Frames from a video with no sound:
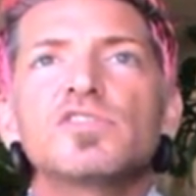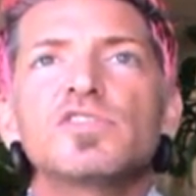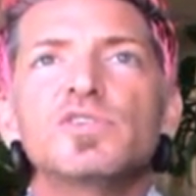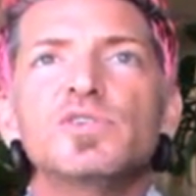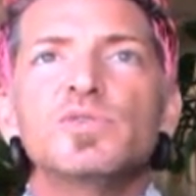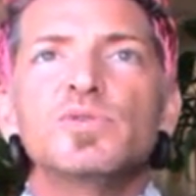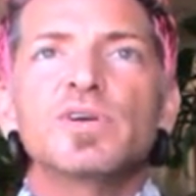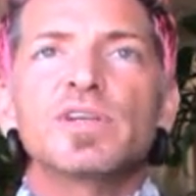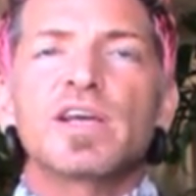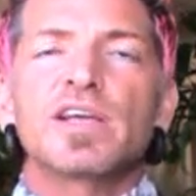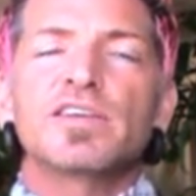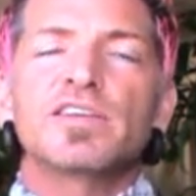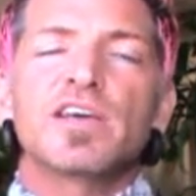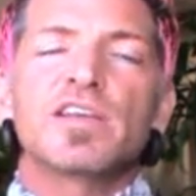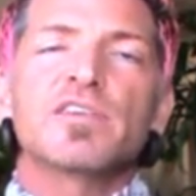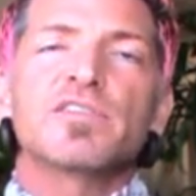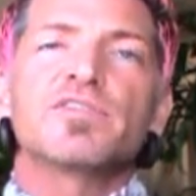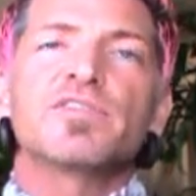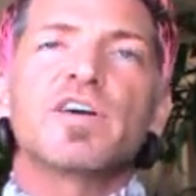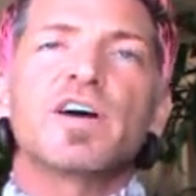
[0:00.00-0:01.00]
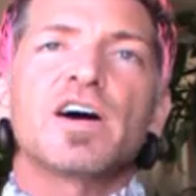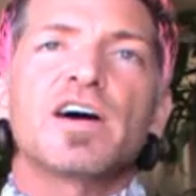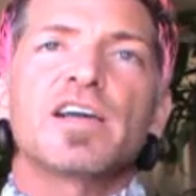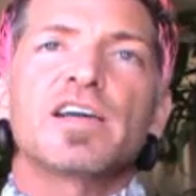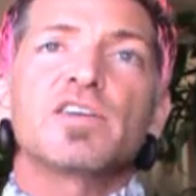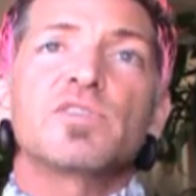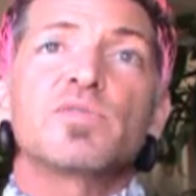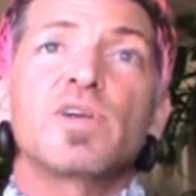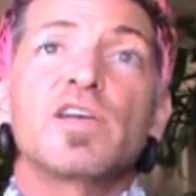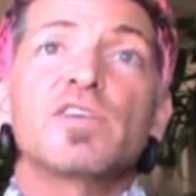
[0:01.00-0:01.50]
to and identify
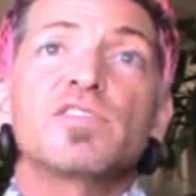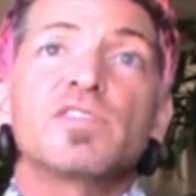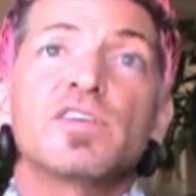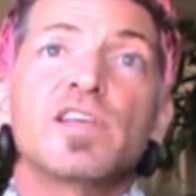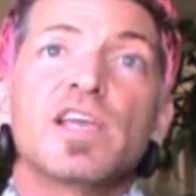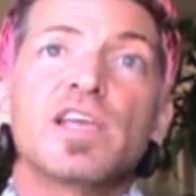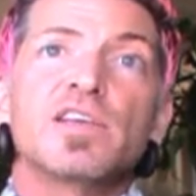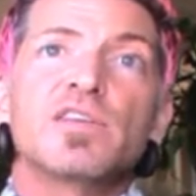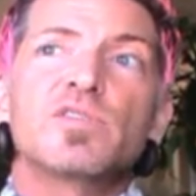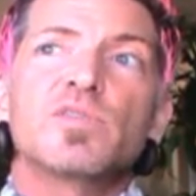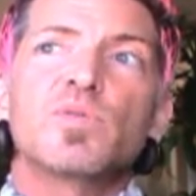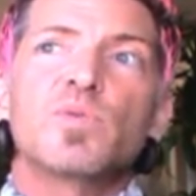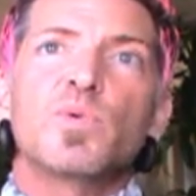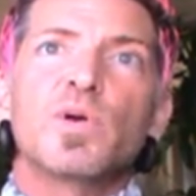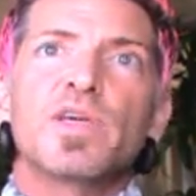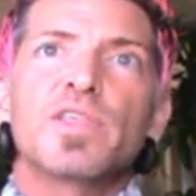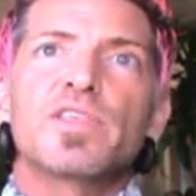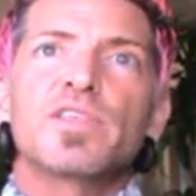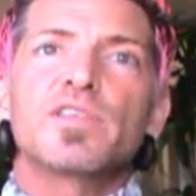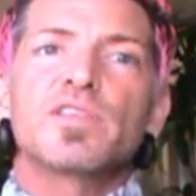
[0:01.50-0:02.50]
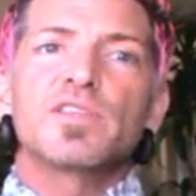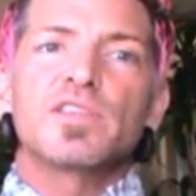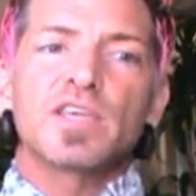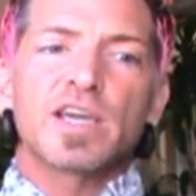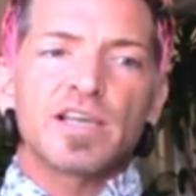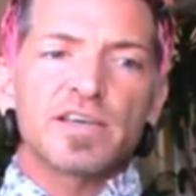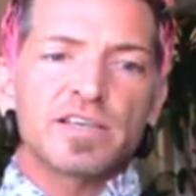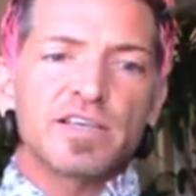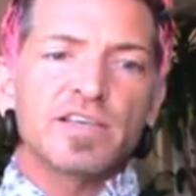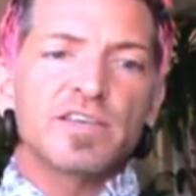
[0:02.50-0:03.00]
and resonate with
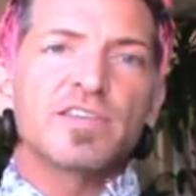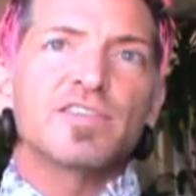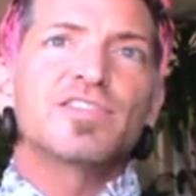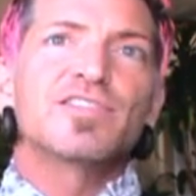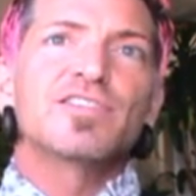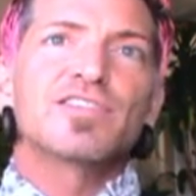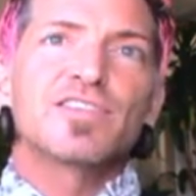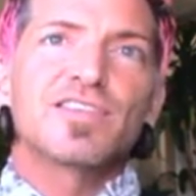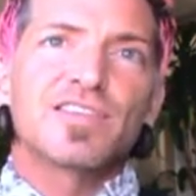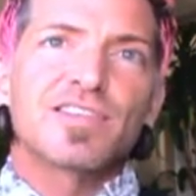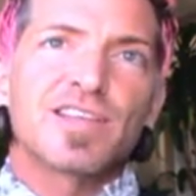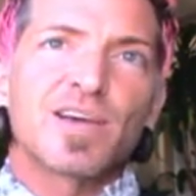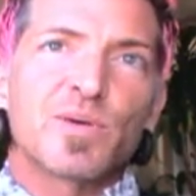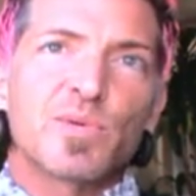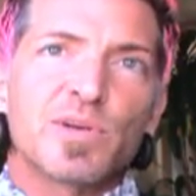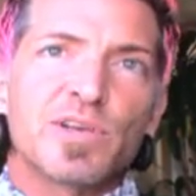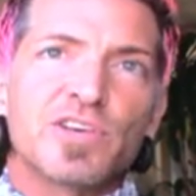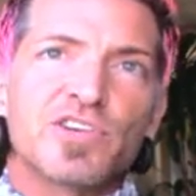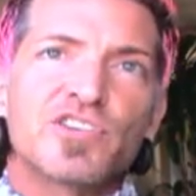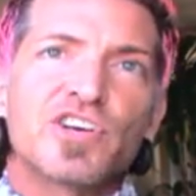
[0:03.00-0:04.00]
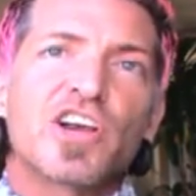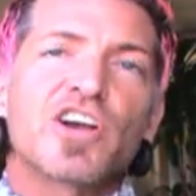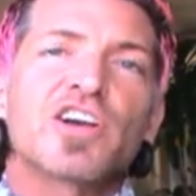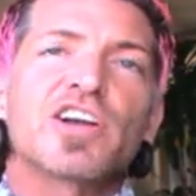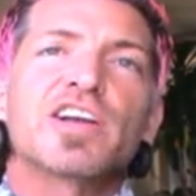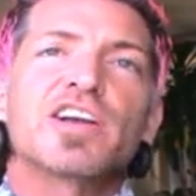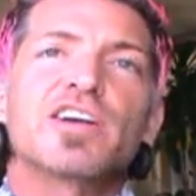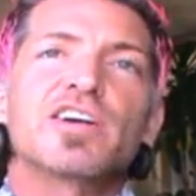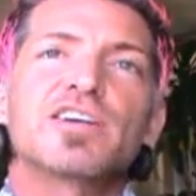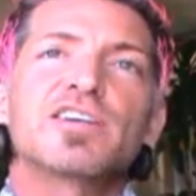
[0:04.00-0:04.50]
the ideas that we
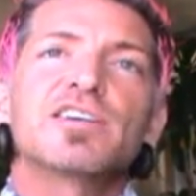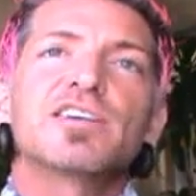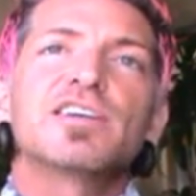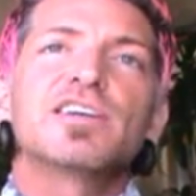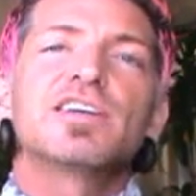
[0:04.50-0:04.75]
share here.